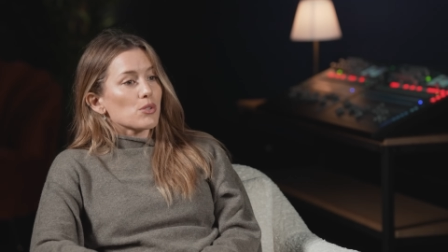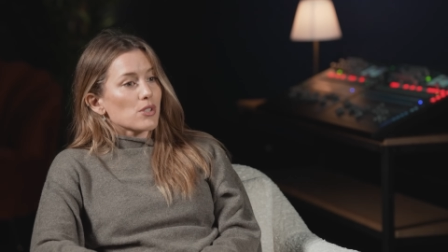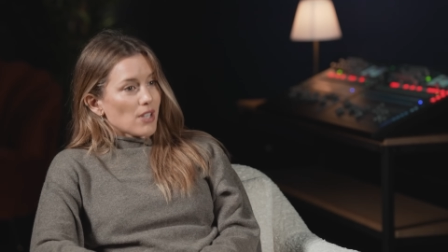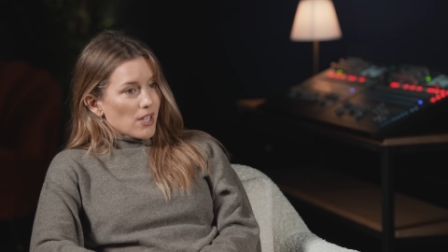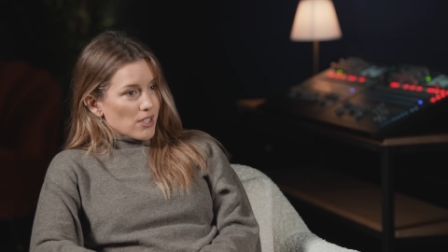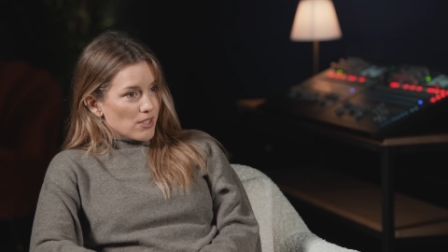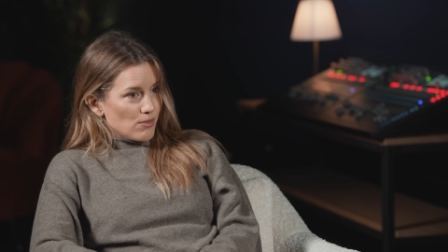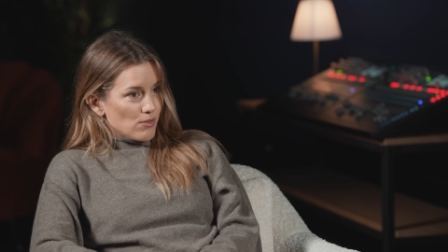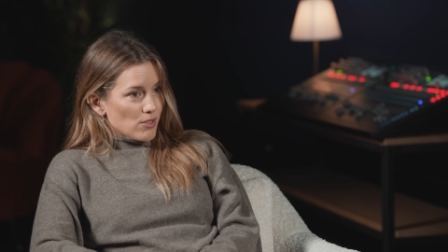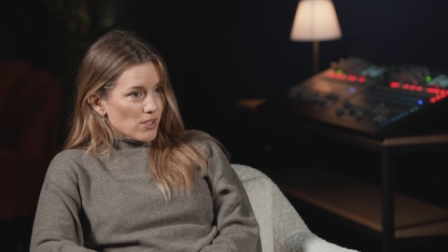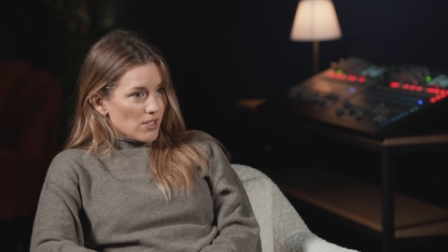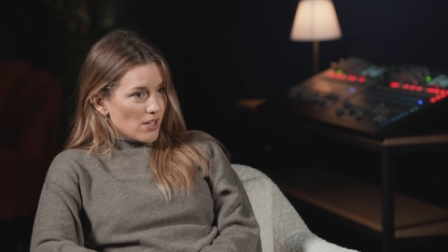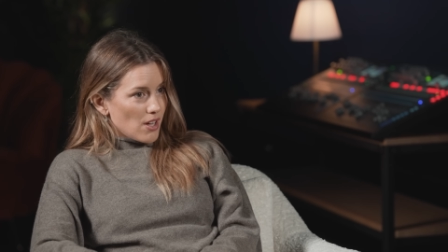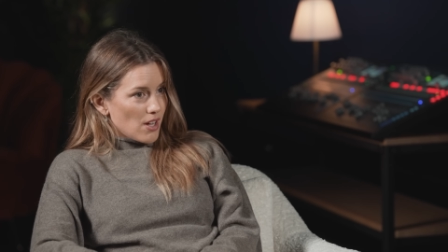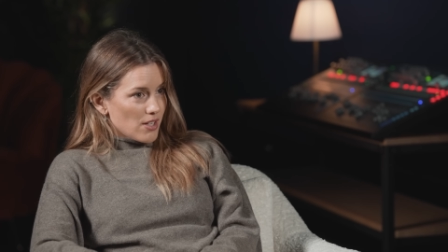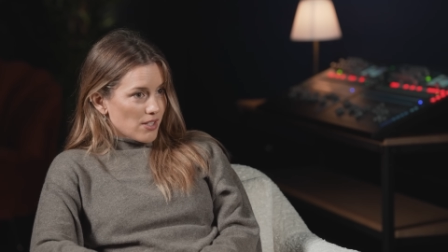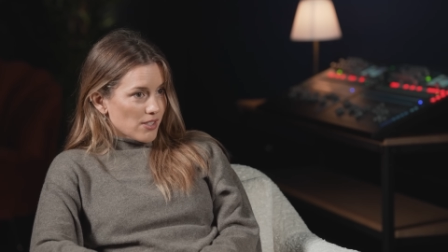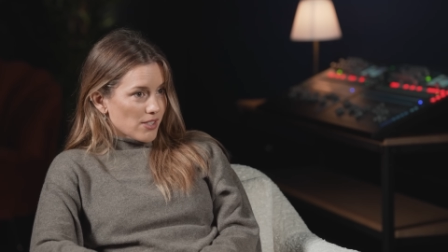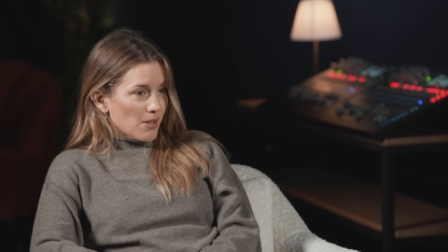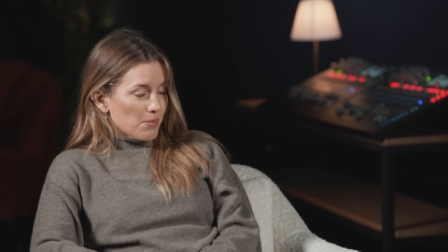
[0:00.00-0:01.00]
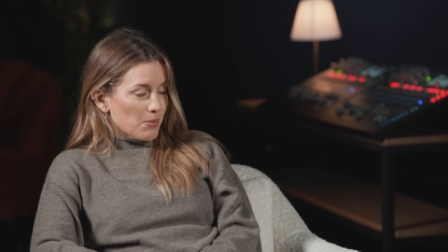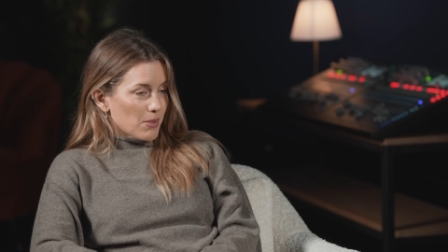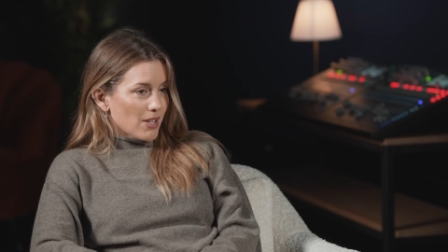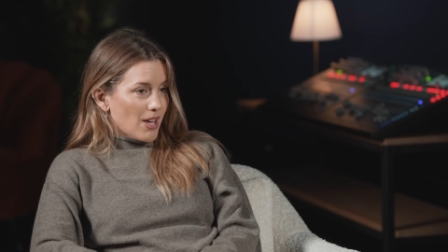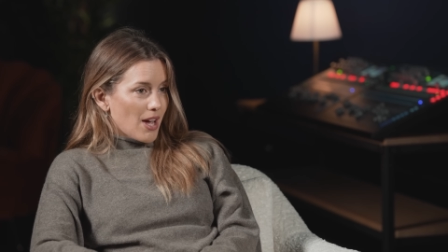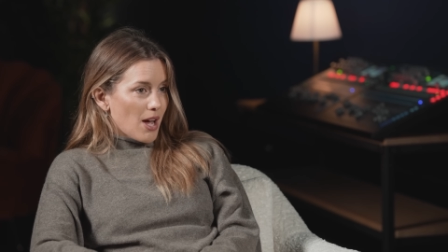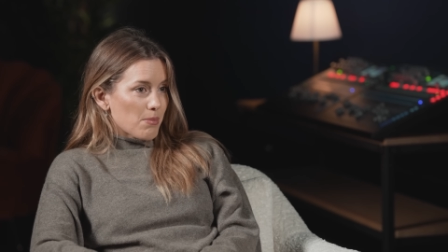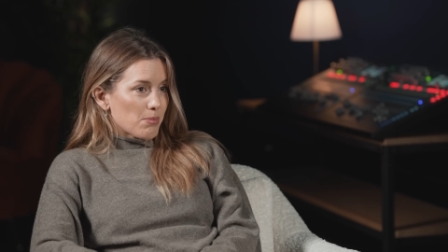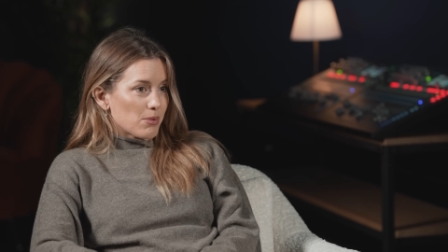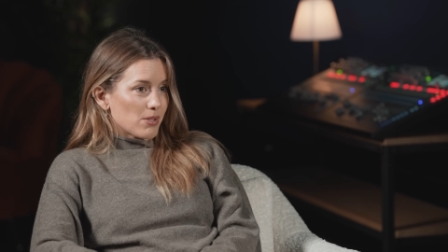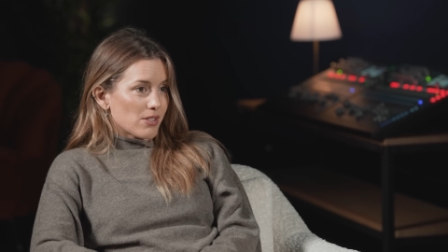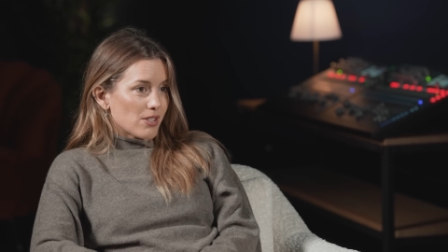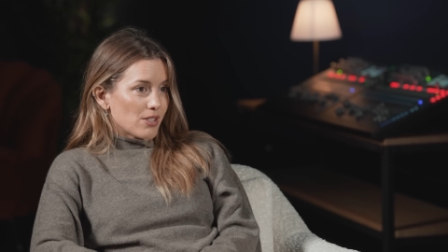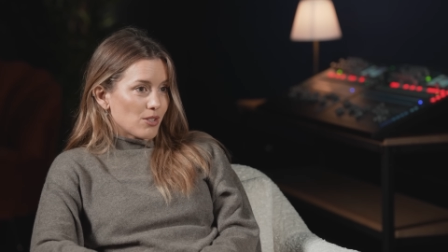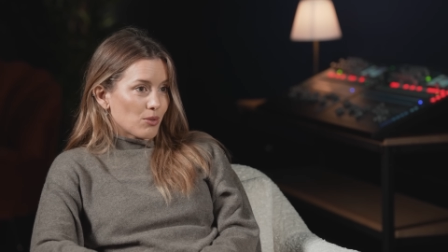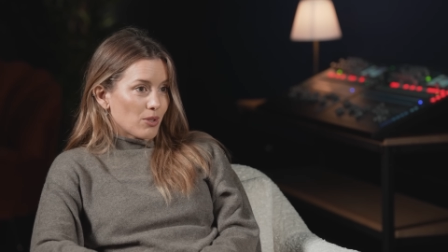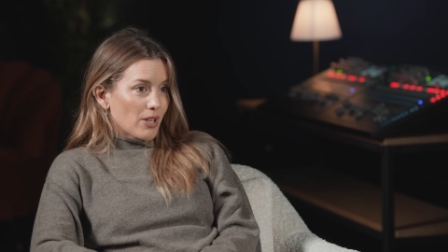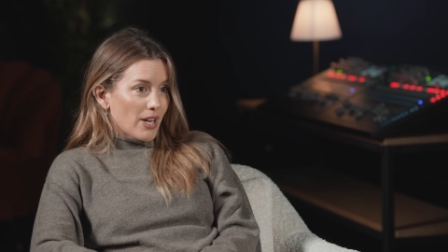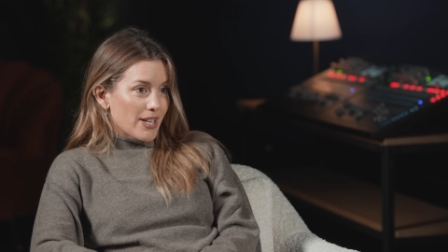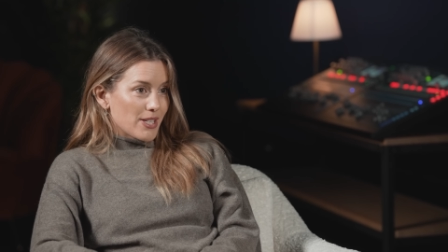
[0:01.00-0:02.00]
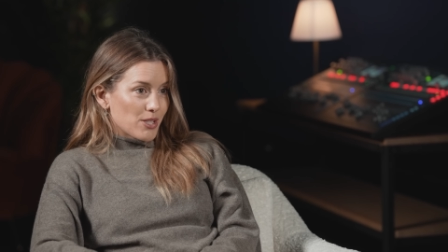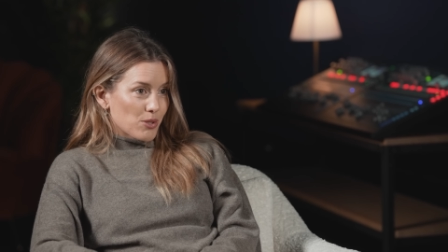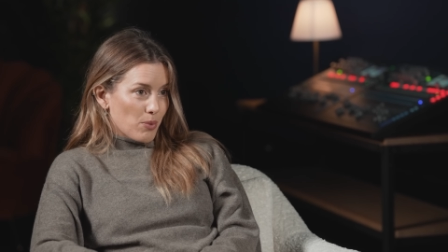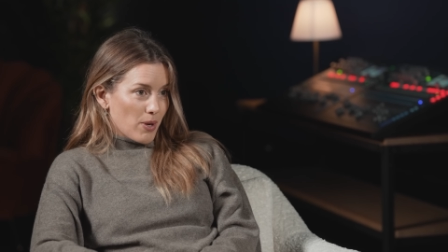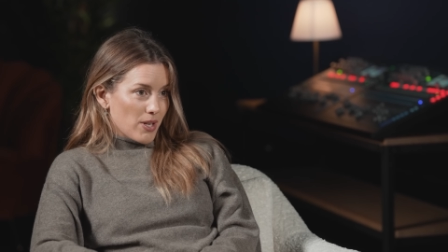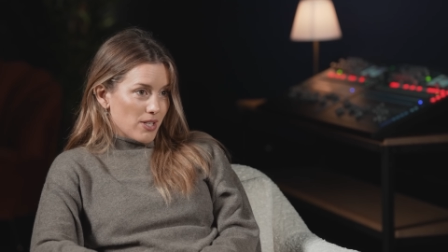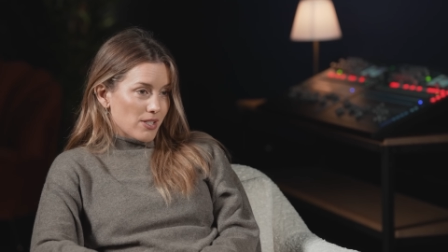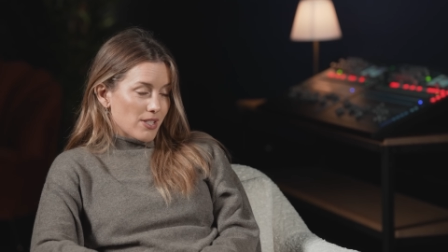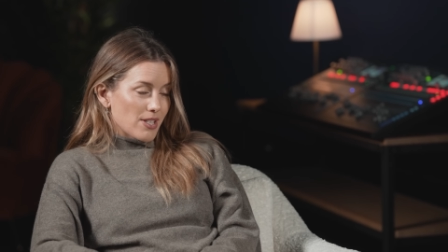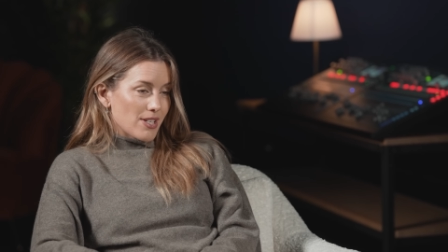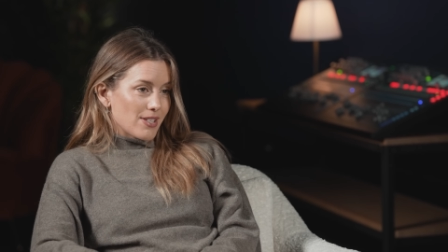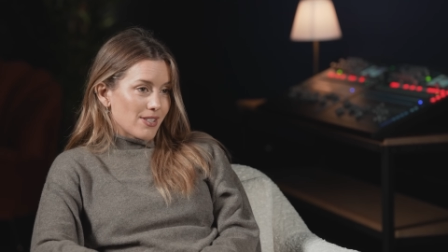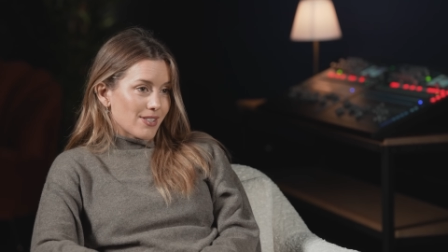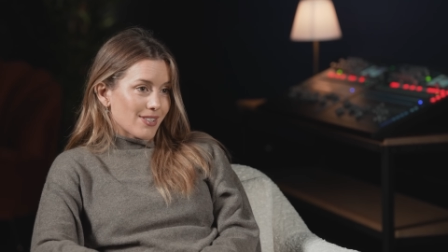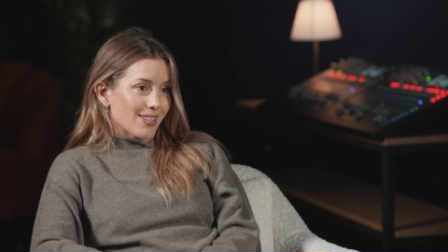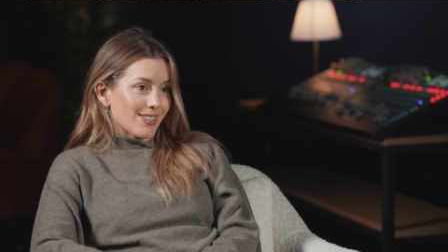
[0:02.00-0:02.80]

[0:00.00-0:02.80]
Saturn return is something that happens in your late 20s